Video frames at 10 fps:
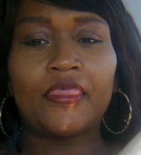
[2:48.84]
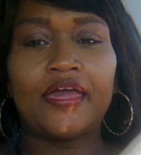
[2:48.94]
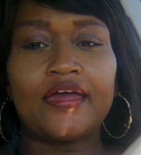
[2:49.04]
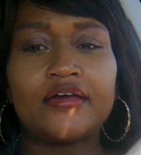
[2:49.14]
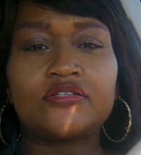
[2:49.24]

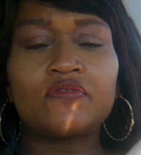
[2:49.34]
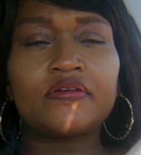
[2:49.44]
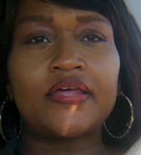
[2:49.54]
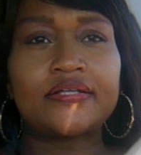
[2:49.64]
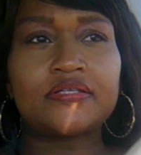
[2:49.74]
And
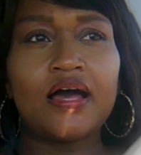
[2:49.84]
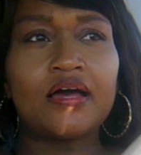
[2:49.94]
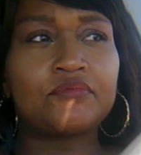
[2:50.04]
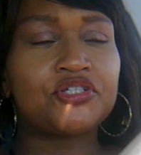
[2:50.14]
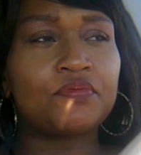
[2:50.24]
during that
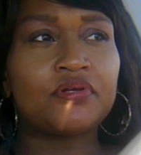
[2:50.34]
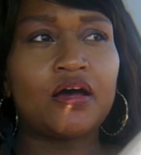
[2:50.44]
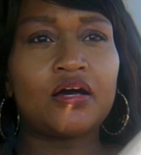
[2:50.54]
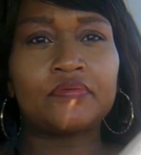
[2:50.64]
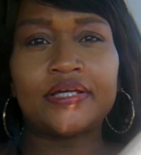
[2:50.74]
time, she would
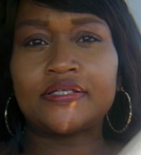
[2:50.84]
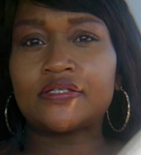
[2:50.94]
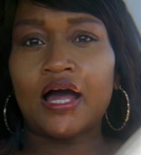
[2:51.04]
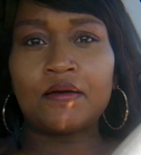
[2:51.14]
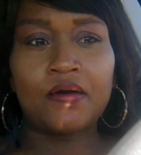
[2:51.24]
always
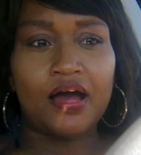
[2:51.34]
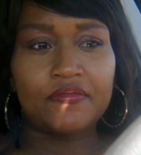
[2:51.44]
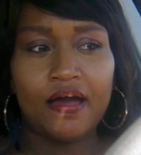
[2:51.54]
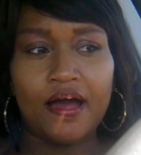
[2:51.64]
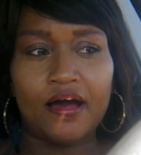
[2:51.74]
stop by
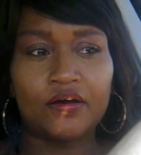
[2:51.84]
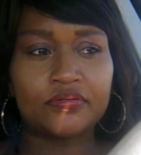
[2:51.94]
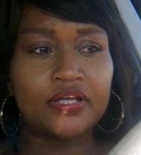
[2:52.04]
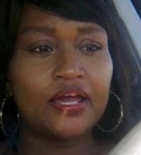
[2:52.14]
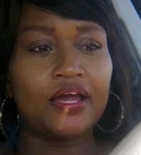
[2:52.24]
the
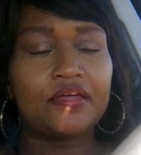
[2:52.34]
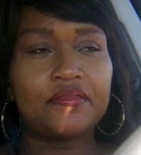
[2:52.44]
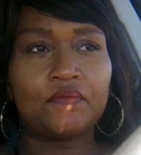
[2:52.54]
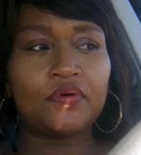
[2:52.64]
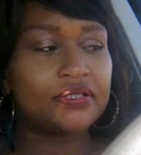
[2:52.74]
house. And
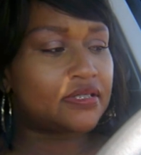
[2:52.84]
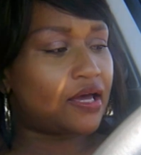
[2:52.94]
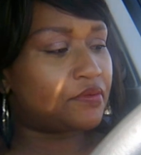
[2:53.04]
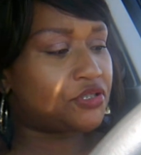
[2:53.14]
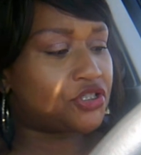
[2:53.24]
then one
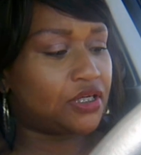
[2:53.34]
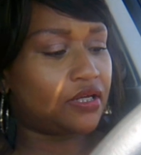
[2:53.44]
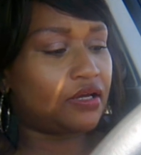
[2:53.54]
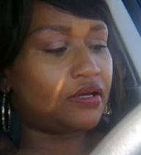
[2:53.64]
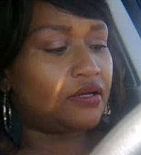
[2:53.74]
time, she